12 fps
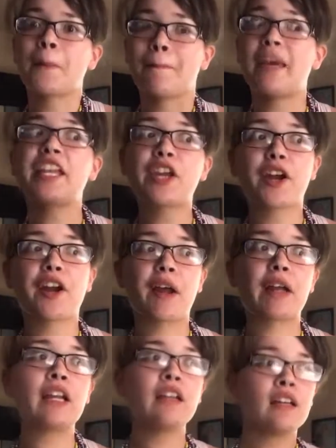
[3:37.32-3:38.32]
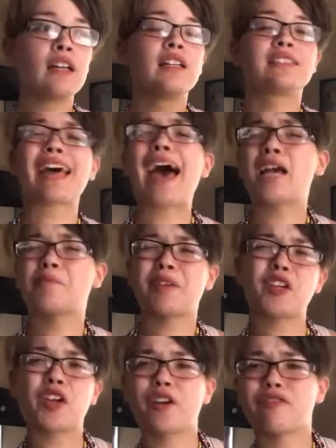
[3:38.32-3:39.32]
mid-year tag,
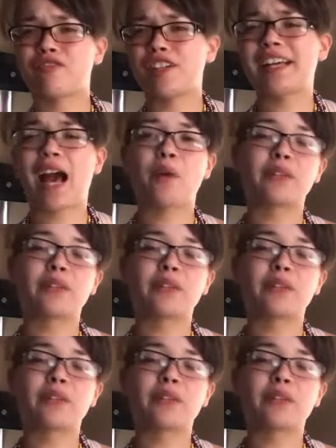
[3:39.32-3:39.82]
mid-year freakout,